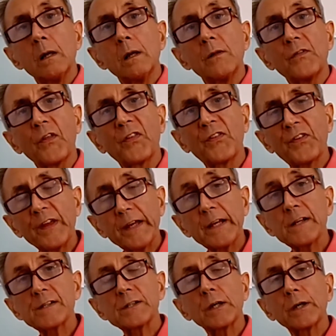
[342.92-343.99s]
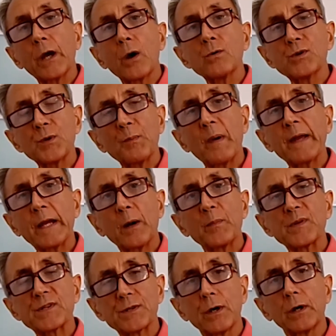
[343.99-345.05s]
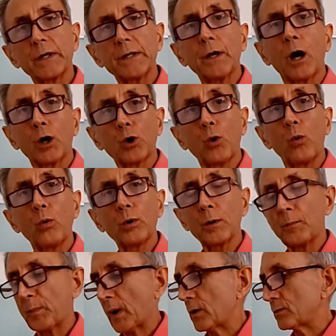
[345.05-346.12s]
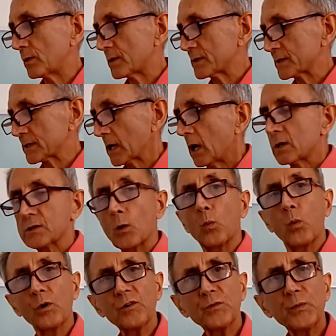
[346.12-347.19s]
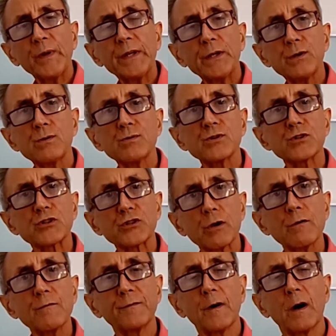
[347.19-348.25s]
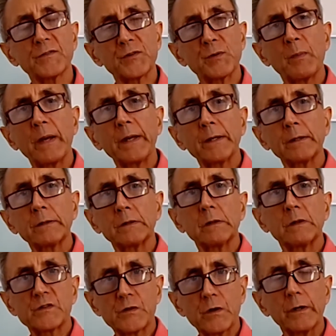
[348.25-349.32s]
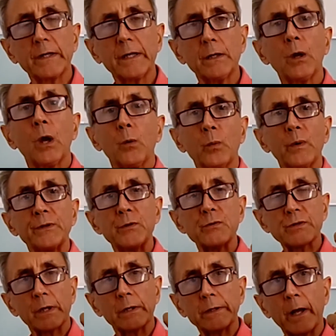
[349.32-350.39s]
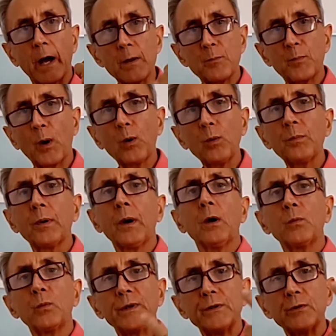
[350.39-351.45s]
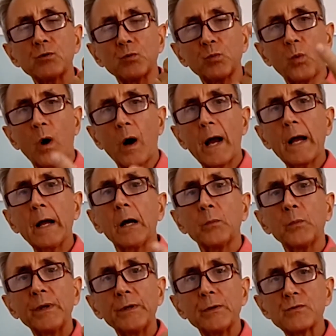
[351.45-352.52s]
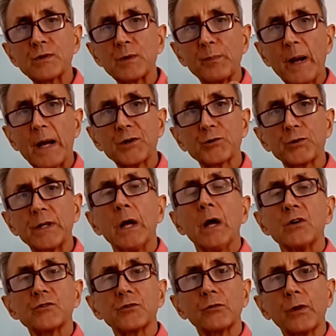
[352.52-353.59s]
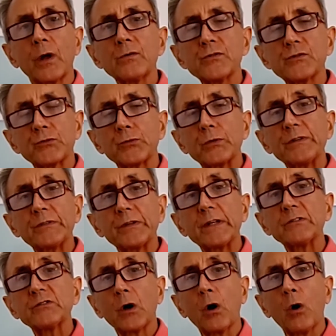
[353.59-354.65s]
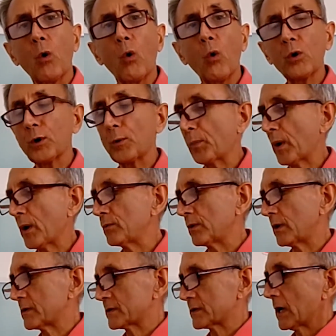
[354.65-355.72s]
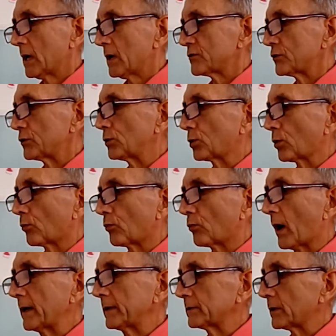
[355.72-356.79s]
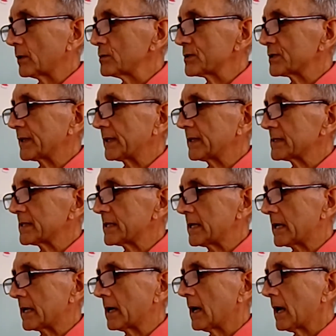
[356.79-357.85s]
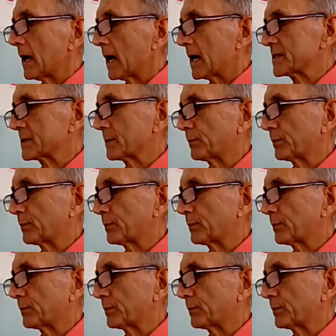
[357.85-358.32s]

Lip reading: the things that go to make up a circuit are called components. So what have we used so far to make a circuit? We used a light bulb, we used wire, and we used a battery. So those three things are all components. So you can write those things here as